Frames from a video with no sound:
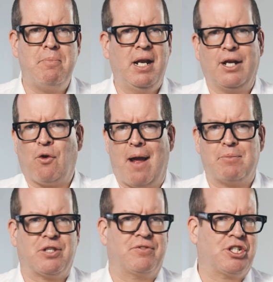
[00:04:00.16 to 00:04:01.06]

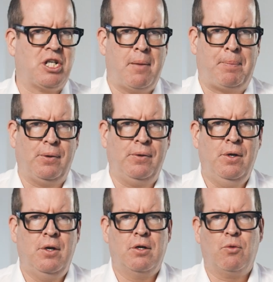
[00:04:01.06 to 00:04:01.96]
milligrams of sample
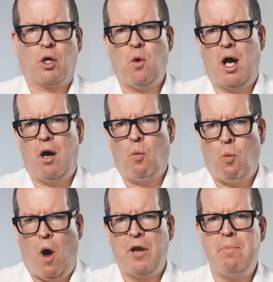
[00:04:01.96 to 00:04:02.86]
require
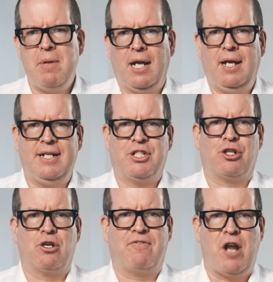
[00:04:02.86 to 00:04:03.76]
1
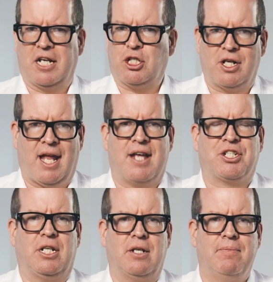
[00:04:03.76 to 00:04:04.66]
milliliter of nitric
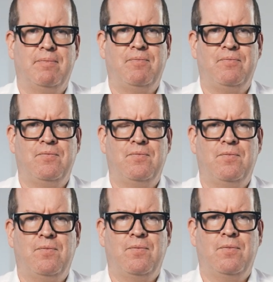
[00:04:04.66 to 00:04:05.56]
acid.
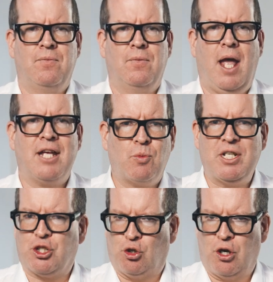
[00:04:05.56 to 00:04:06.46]
As
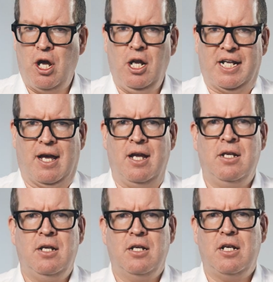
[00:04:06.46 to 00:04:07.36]
we saw earlier,
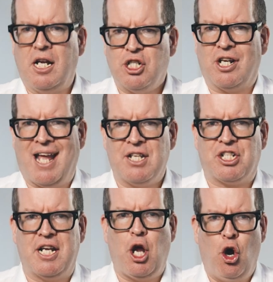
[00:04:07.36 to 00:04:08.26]
nitric
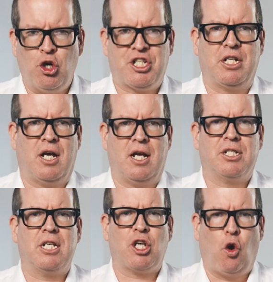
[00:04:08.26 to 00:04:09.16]
acid
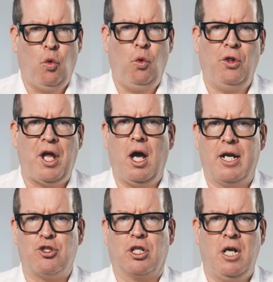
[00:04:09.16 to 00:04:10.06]
oxidizes all the
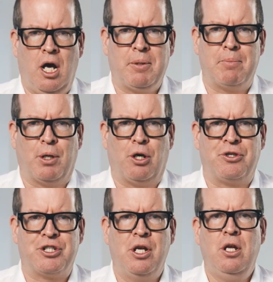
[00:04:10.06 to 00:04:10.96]
hydrocarbon
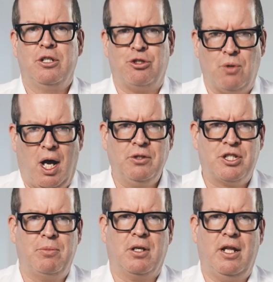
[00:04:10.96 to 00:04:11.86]
bonds to
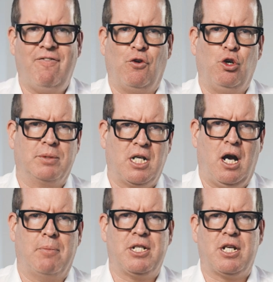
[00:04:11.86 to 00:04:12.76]
ultimately form
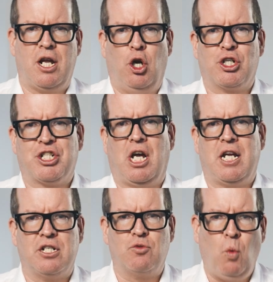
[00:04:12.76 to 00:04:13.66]
carbon
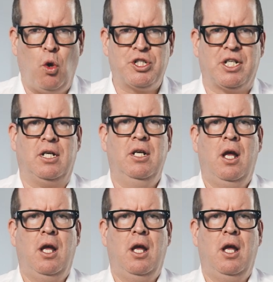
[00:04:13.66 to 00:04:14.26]
dioxide and water,